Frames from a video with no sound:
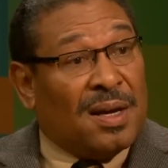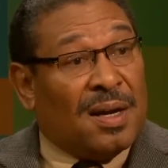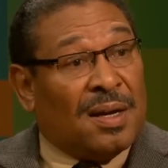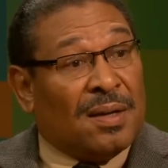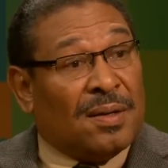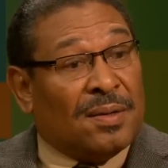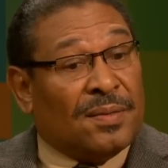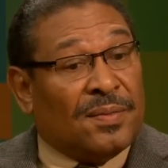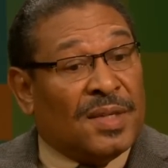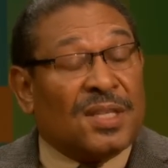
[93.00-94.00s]

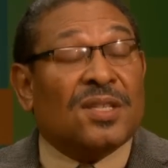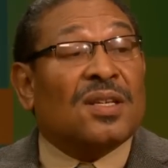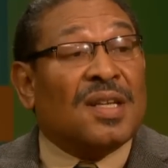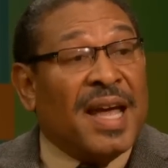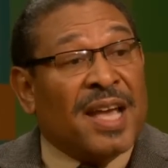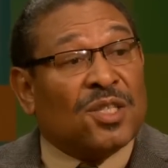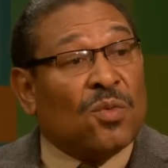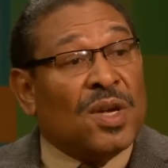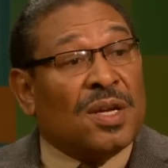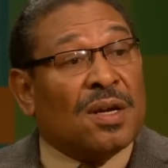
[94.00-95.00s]
Uh, this is the
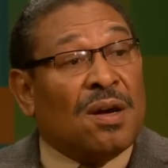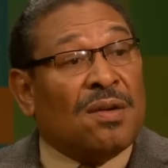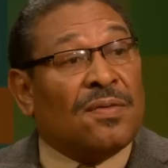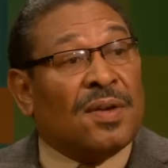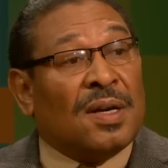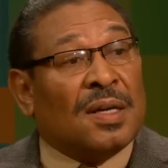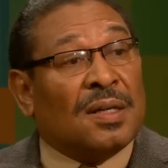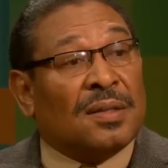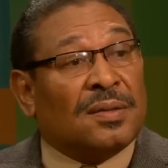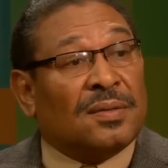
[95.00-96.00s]
last week of
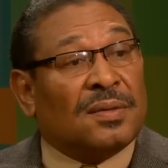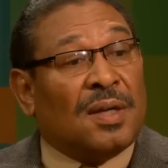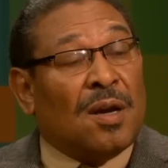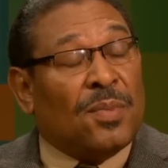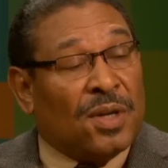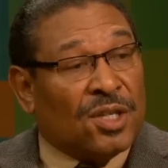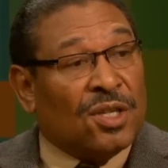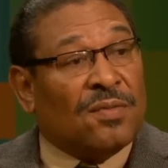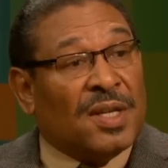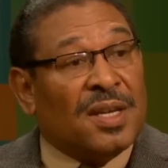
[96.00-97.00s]
uh, our
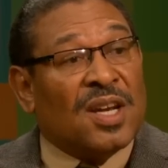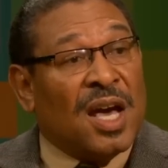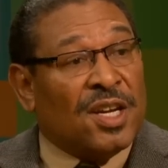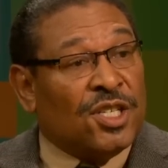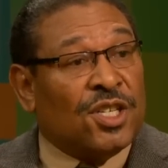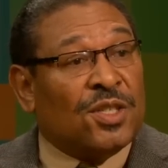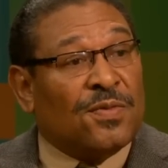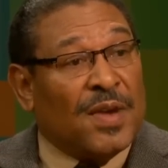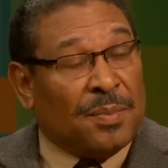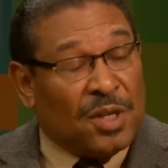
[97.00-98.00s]
production of Lynn
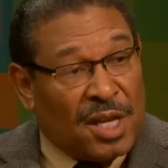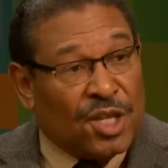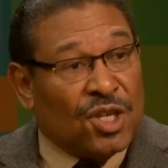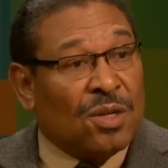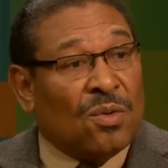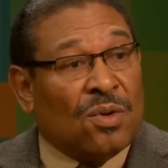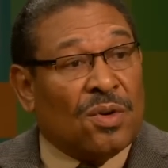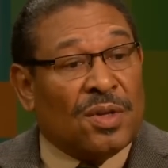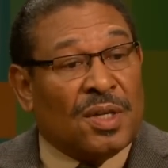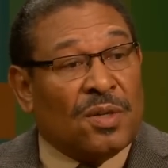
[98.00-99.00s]
Nottage's Fabulation
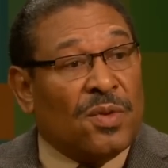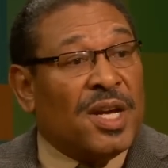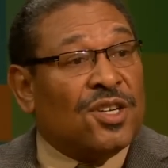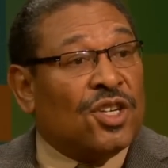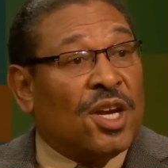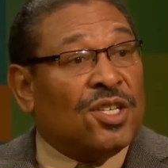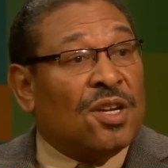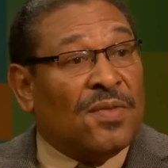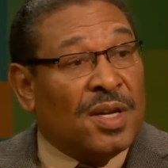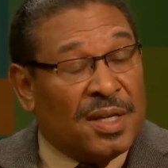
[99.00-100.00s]
or the
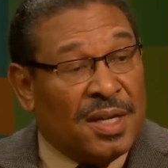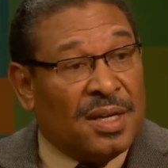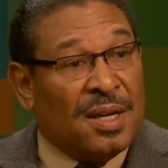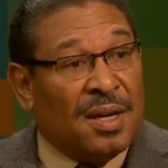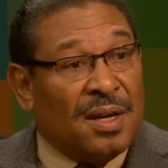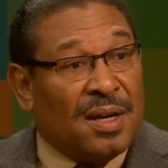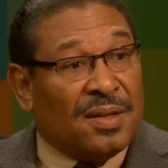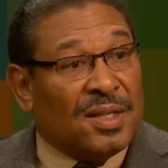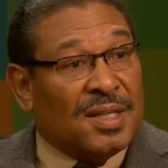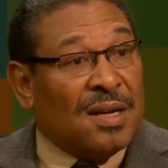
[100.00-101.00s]
Re-Education of Undine
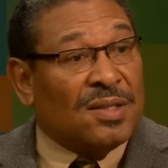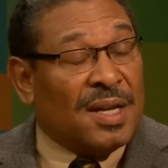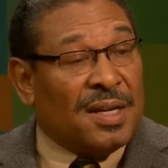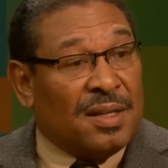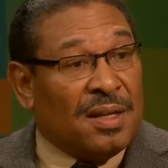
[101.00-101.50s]
at the Southside